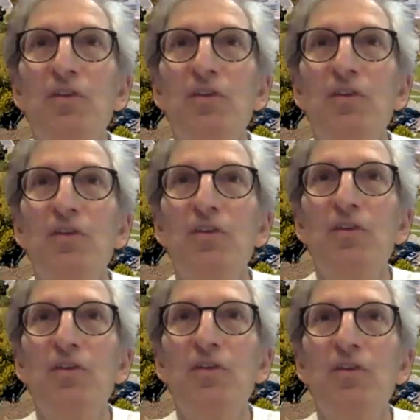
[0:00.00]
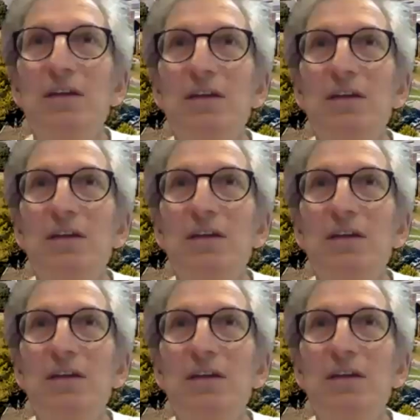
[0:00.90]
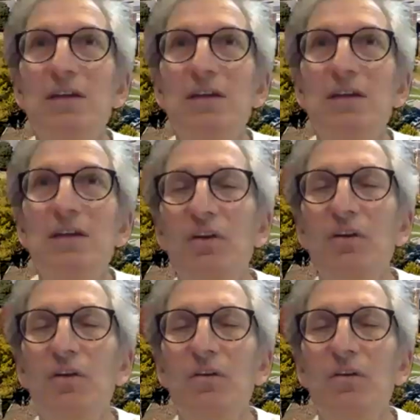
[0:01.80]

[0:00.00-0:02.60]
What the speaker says: some can see it come out, and some it